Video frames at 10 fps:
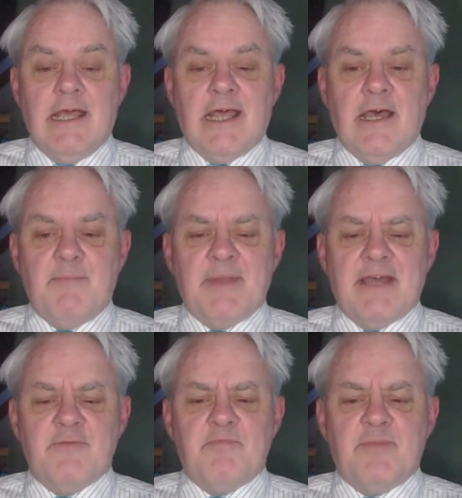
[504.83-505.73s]

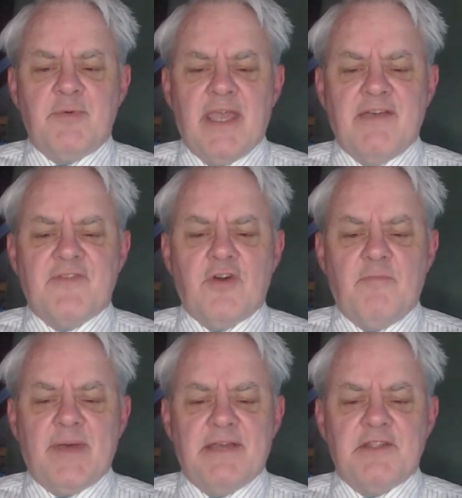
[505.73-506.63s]
But we have
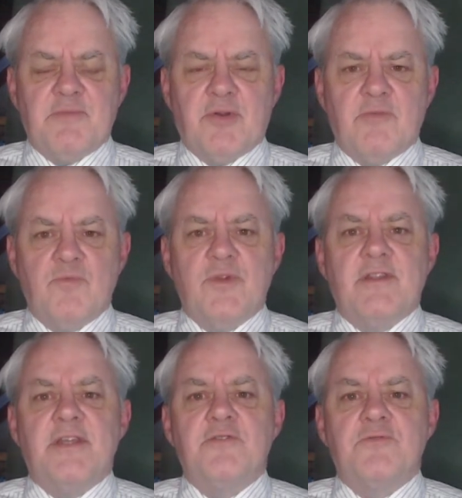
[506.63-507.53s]
compounded the problem with a
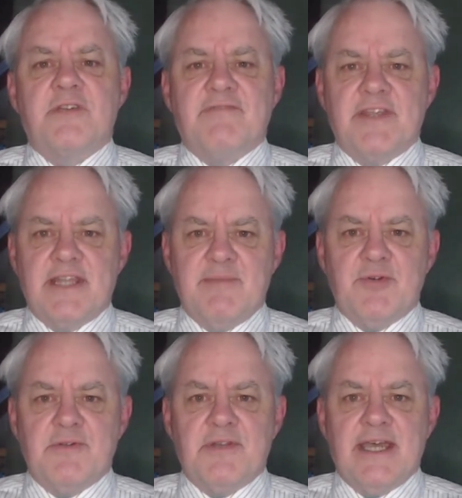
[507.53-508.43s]
local traffic
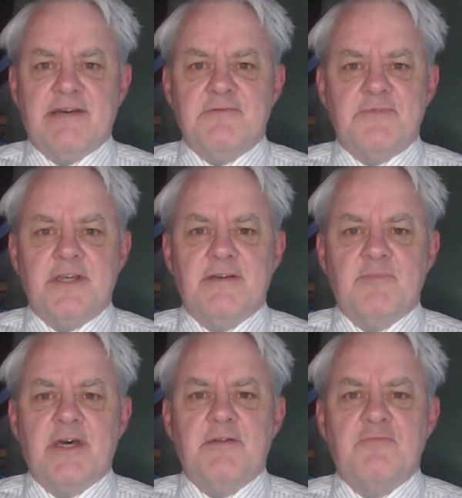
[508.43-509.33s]
neighbourhood now,
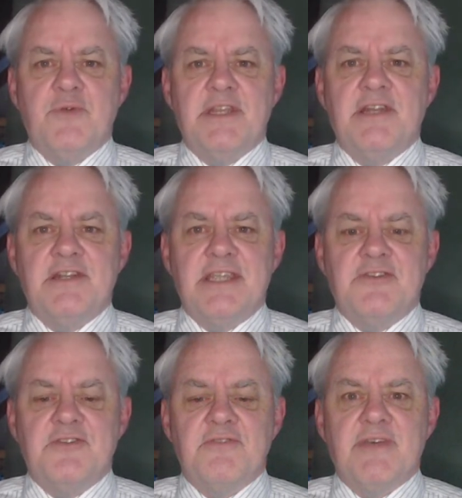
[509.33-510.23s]
and we didn't need
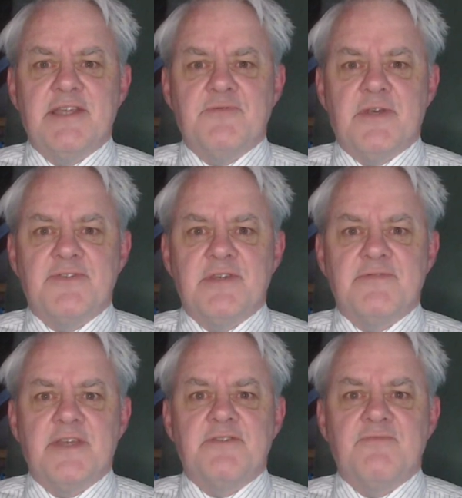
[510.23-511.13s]
to do that to
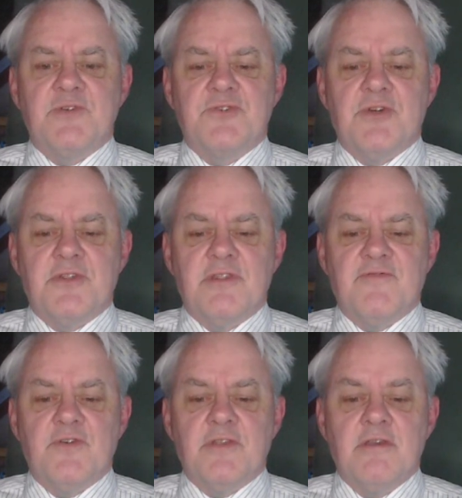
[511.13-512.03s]
ourselves. That's a real shot in the
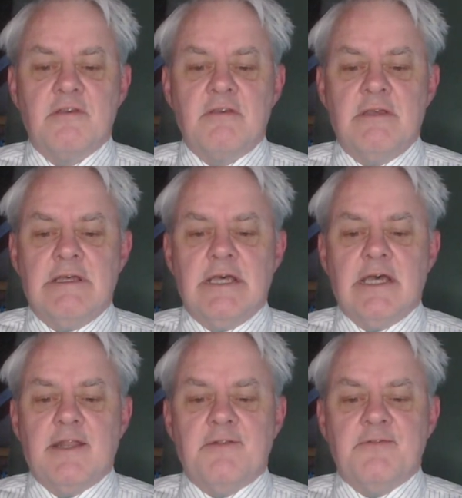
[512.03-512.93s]
foot.
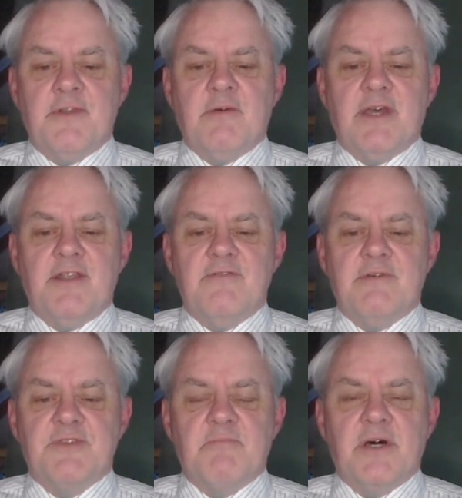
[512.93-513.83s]
And I know there
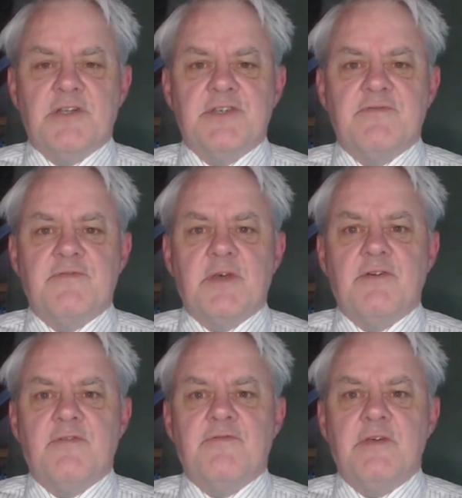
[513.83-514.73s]
was a march of
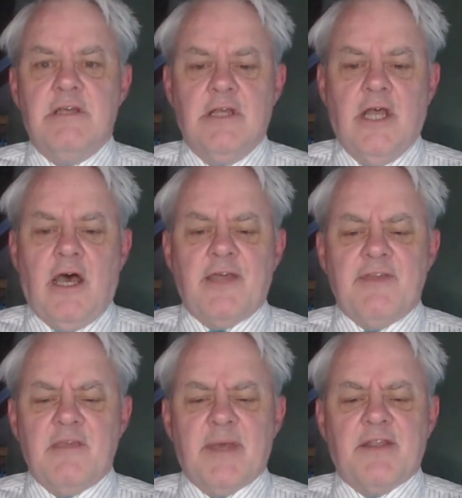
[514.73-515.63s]
I
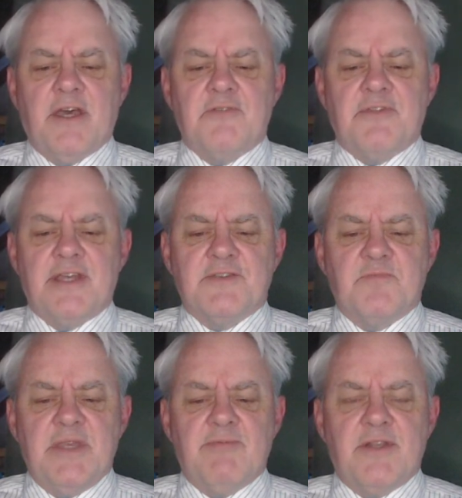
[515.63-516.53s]
think about 100,000
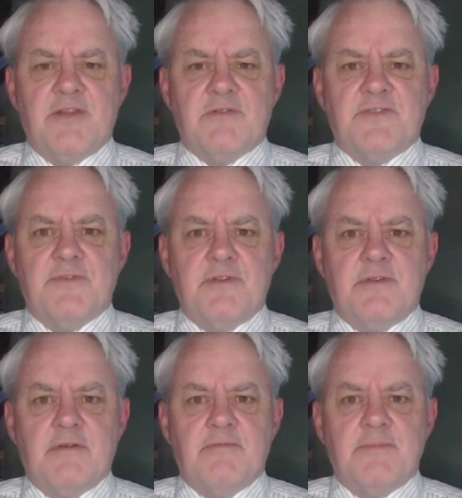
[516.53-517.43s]
people in Oxford
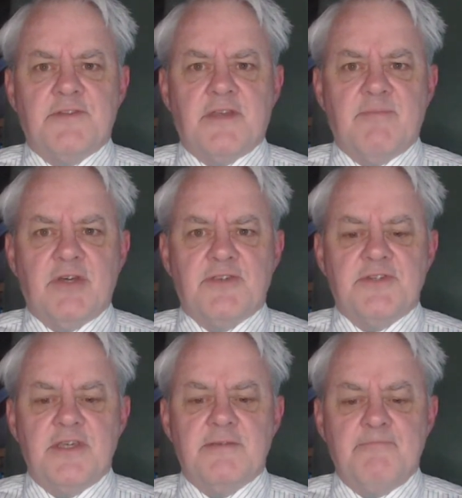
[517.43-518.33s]
this time last
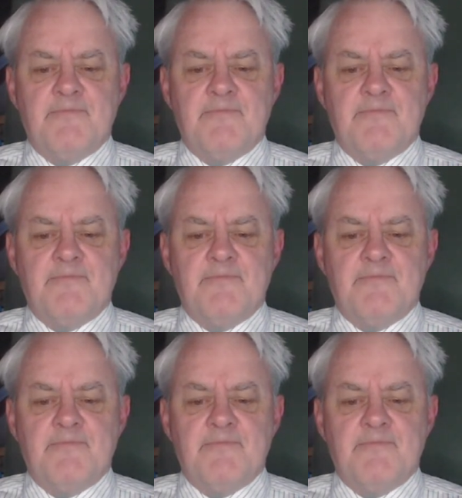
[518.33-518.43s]
year.